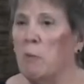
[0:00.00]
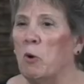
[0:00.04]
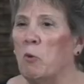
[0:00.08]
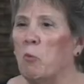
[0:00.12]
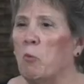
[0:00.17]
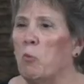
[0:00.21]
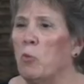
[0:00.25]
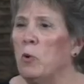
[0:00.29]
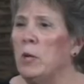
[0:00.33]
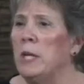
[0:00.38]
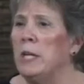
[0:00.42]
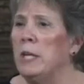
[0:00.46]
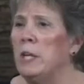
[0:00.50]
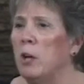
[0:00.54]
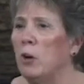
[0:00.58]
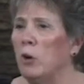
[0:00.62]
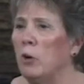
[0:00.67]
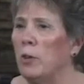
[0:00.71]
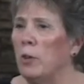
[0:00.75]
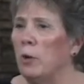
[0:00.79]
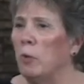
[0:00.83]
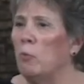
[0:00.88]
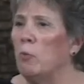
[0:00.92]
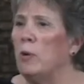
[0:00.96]
But we
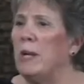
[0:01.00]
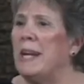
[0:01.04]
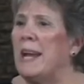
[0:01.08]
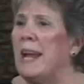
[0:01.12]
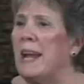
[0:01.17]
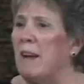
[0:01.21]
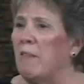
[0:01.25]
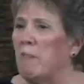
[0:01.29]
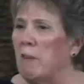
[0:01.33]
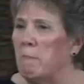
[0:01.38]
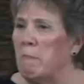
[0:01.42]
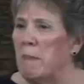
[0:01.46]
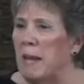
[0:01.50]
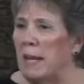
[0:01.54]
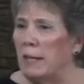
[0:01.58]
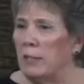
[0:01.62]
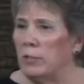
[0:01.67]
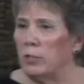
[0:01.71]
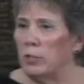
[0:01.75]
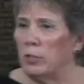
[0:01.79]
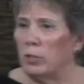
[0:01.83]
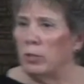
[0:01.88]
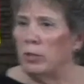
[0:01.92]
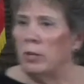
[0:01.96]
know that we have a
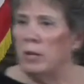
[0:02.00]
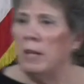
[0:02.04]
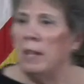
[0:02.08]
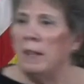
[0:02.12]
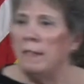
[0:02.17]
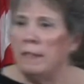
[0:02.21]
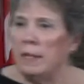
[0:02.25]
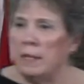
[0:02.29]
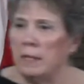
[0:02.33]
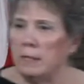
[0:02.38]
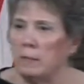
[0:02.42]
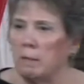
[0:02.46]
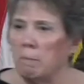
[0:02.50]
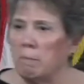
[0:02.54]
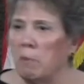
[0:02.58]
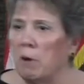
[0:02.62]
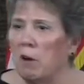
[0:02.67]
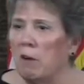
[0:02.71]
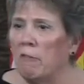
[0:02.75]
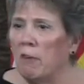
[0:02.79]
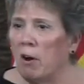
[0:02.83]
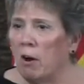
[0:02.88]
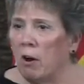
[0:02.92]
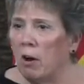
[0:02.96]
master that is
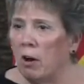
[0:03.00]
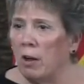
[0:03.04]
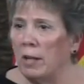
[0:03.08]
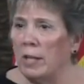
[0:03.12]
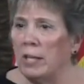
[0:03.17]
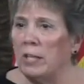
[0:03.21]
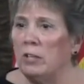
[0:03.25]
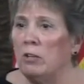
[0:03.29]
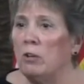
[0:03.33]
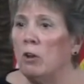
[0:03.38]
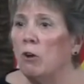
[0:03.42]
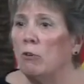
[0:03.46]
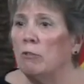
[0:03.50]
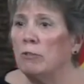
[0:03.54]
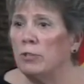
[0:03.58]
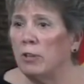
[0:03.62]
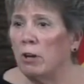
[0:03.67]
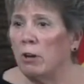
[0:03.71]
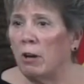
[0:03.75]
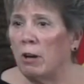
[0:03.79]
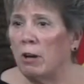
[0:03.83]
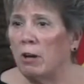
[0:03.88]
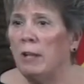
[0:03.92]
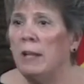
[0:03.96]
above all and
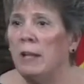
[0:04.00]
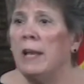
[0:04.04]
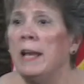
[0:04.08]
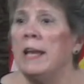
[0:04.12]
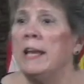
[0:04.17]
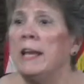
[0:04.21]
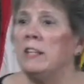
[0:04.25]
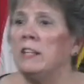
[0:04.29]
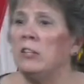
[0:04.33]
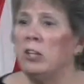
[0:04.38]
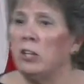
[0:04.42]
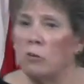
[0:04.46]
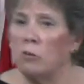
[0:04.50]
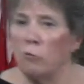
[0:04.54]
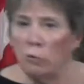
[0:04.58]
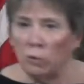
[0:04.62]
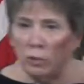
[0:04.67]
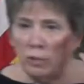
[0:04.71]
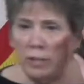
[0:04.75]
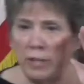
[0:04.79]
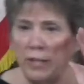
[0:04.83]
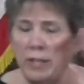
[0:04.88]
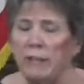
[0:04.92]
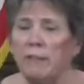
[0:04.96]
knows all and
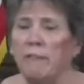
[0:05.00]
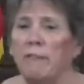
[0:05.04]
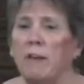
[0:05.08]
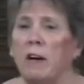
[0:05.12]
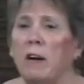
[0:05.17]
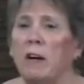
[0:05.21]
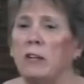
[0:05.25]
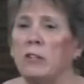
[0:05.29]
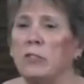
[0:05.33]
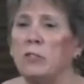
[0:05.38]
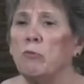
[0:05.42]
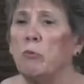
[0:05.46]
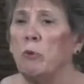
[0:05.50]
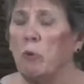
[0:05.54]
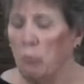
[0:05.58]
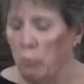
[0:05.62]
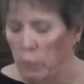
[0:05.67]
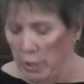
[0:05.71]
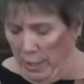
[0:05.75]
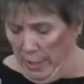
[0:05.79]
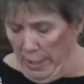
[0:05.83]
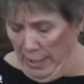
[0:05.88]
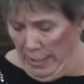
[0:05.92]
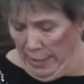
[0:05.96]
will give us what
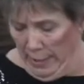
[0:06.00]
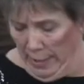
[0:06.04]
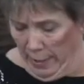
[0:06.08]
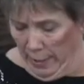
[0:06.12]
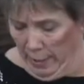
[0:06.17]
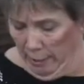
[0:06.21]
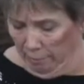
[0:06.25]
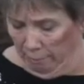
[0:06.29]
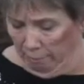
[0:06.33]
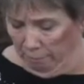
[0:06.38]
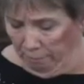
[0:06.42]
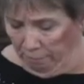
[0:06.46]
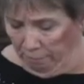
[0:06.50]
we need.